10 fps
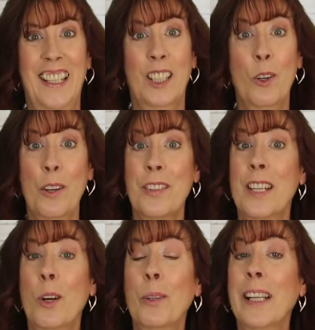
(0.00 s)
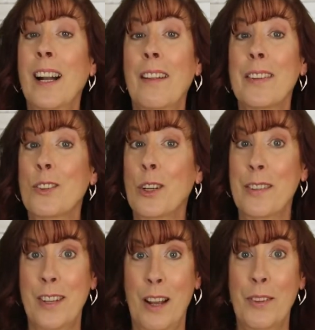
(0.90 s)
Of course, you don't get all this
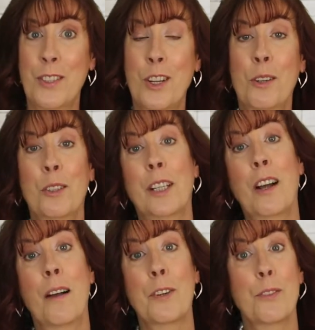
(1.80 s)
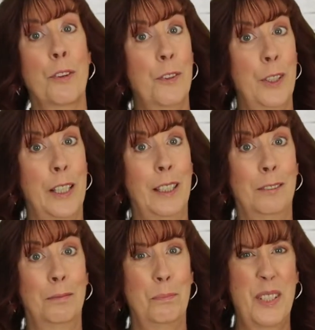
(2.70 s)
good stuff that Stone Creek offers for free.
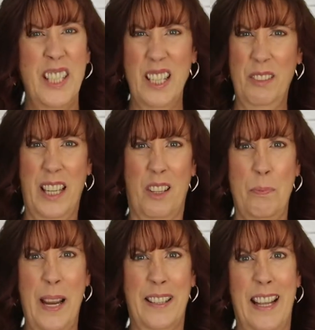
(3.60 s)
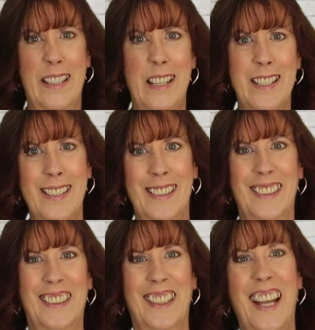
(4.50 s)
But you didn't really expect that, did you?
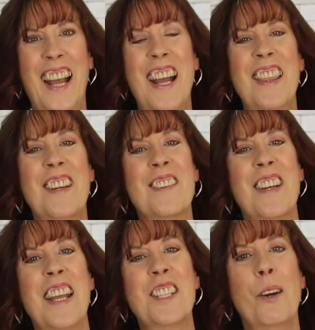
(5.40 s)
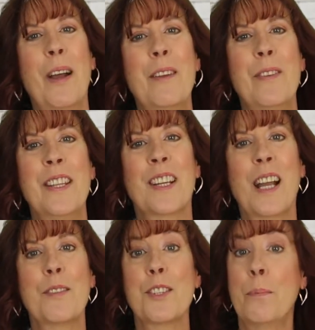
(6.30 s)
There's an H O A fee that
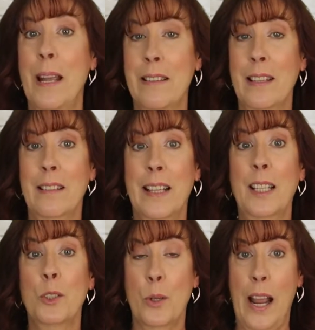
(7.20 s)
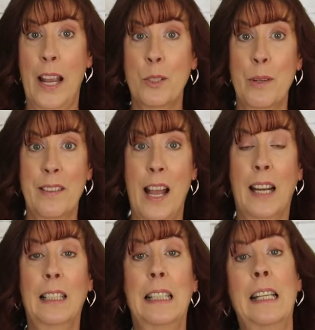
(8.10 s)
covers the basics like trash,
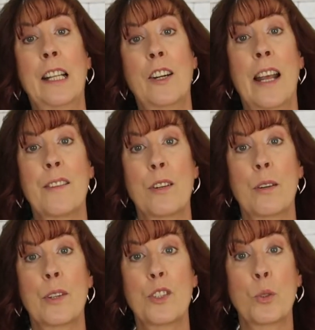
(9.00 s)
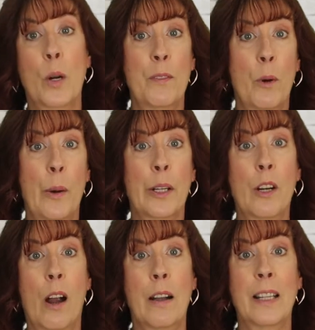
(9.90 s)
recycling, internet service, twenty-four hour
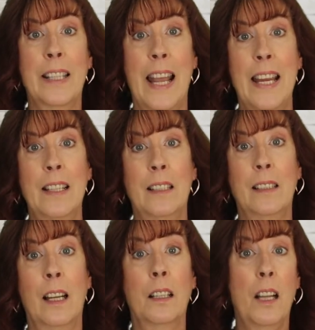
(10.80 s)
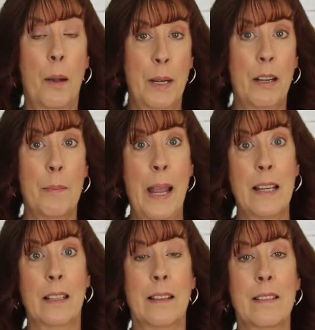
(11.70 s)
guard and gate, and common area
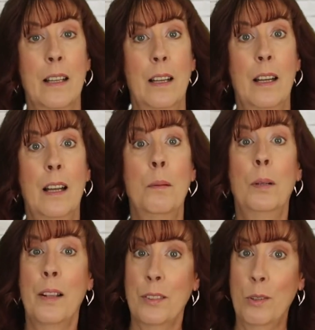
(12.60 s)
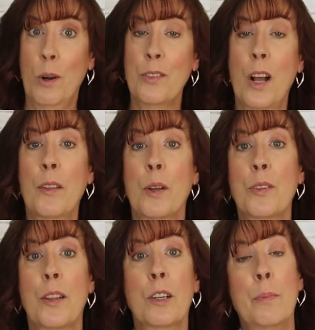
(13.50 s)
maintenance. Plus, of course, all
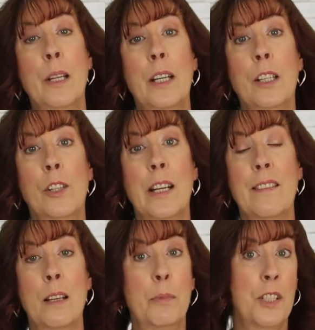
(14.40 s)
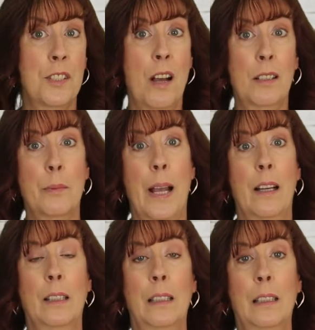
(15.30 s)
those other community goodies that we just talked
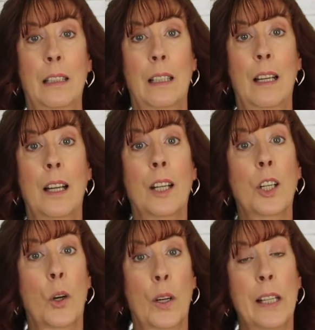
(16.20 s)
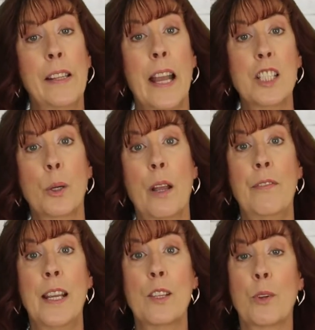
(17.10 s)
about. Currently, the H O A
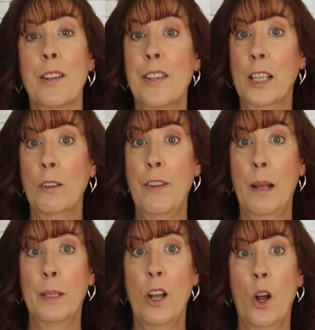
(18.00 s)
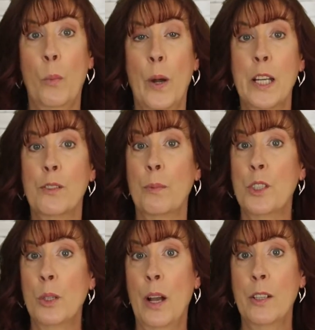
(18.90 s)
fees for a single family home range from
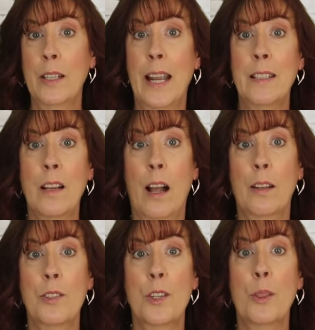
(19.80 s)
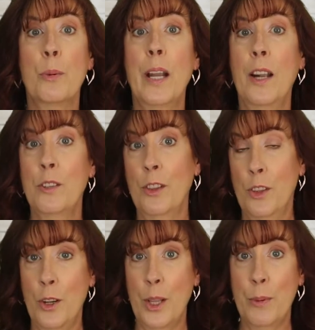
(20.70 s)
two hundred eight dollars to three
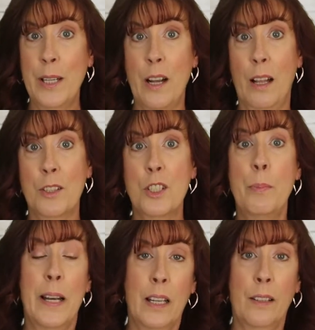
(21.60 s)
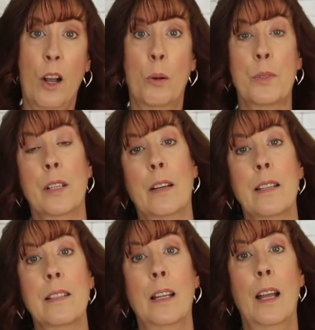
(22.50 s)
hundred thirty-three dollars, depending on the home
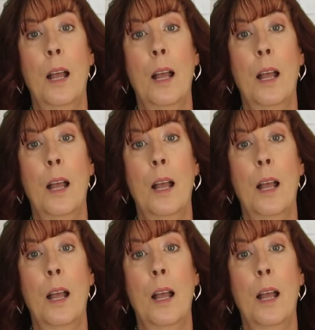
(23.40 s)
series.